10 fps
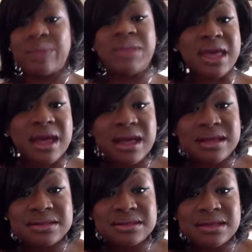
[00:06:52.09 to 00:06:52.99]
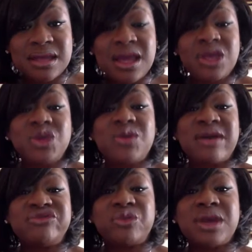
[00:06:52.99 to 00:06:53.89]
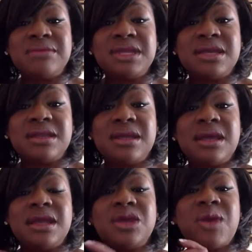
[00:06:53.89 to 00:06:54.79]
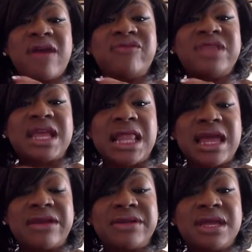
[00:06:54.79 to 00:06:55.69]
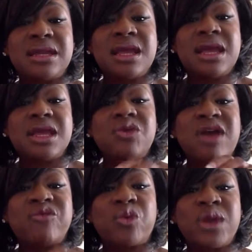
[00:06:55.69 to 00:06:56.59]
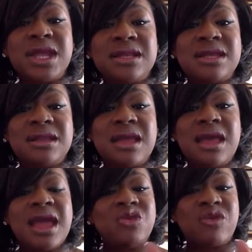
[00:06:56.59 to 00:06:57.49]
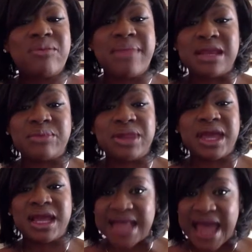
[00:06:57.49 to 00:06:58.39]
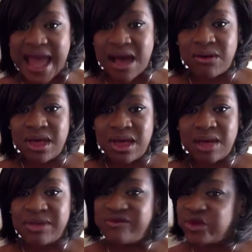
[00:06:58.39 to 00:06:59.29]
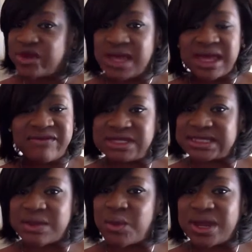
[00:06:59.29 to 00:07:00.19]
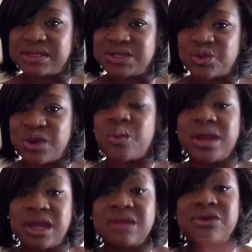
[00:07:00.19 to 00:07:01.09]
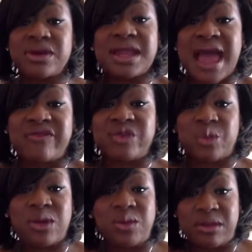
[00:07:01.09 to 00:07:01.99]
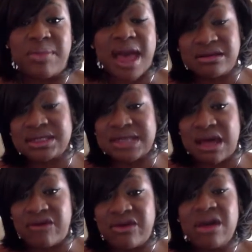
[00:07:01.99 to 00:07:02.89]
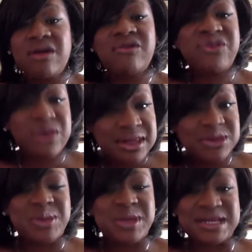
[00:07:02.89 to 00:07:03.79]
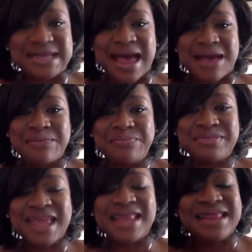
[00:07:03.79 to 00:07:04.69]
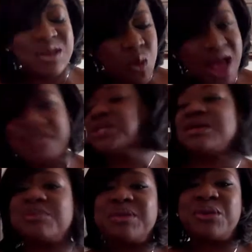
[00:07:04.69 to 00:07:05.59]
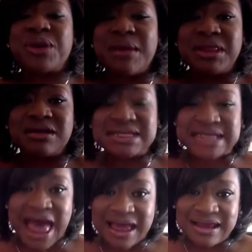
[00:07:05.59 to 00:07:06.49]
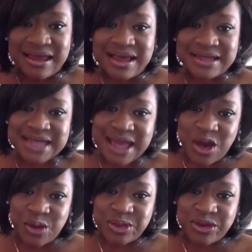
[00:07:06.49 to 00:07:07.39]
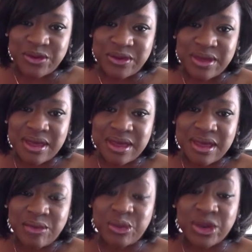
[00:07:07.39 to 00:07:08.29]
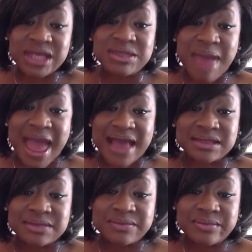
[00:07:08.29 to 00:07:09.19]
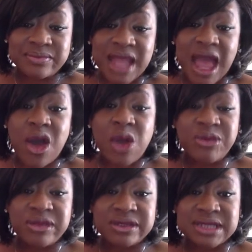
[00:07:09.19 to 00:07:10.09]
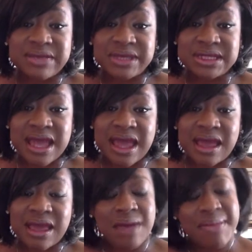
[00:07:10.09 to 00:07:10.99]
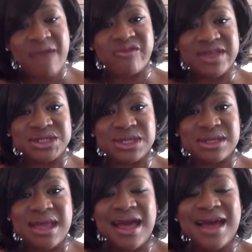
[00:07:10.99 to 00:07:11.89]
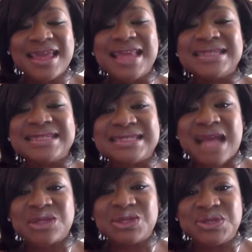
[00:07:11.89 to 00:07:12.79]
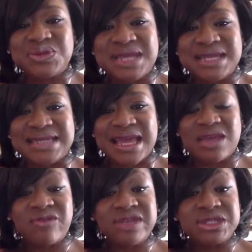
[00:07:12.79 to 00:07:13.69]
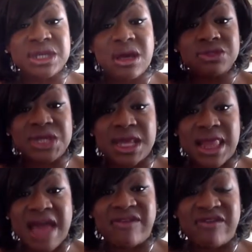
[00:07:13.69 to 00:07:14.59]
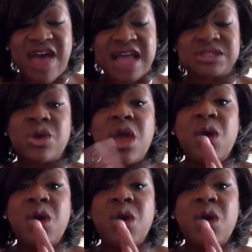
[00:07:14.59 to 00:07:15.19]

Because you have dreamed it. You have declared it, you have written it, and you have made it plain. Now, before you can give it to someone else to run with it, you're going to have to run with it by yourself for a little bit of time, and then watch other people come alongside to help you bring it to pass. I hope you learned something today about vision. Again, this is Dr. Tuesday Tate, your vision coach and life advisor.